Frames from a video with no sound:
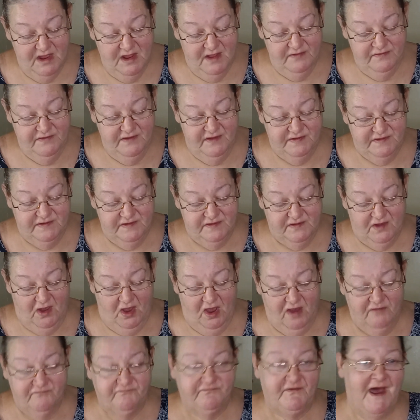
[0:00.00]
this is
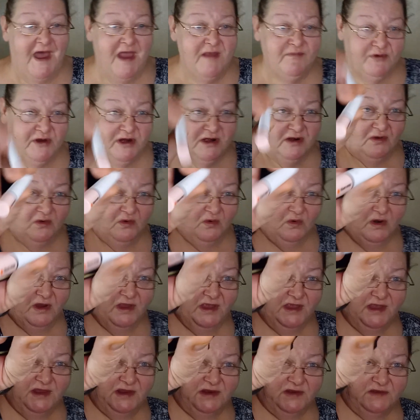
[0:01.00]
called Vibrant
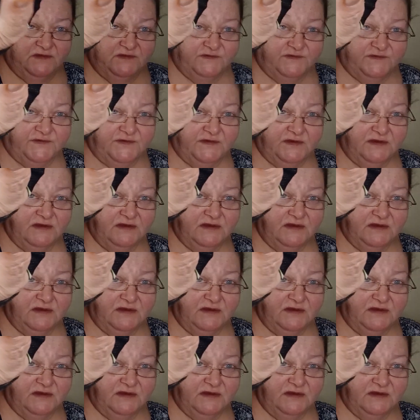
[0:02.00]
Orange